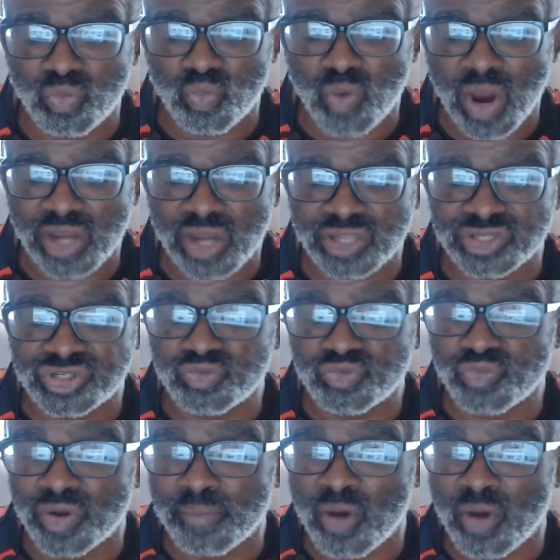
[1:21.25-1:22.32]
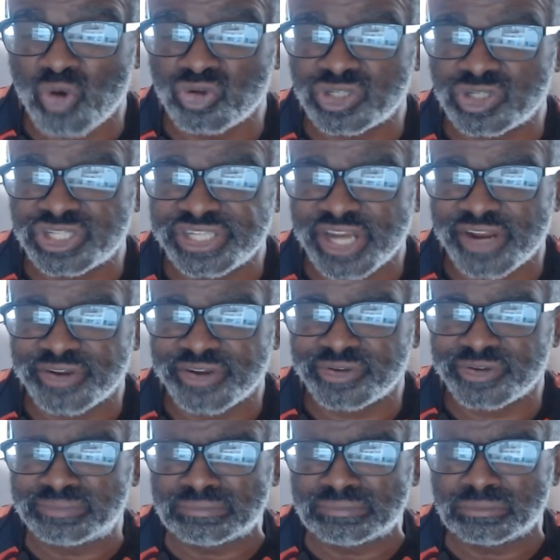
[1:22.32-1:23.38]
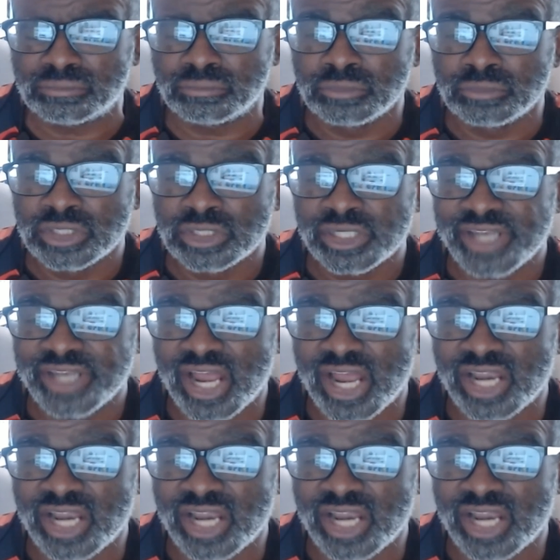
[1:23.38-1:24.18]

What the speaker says: wireless remote shutter. Now, I'll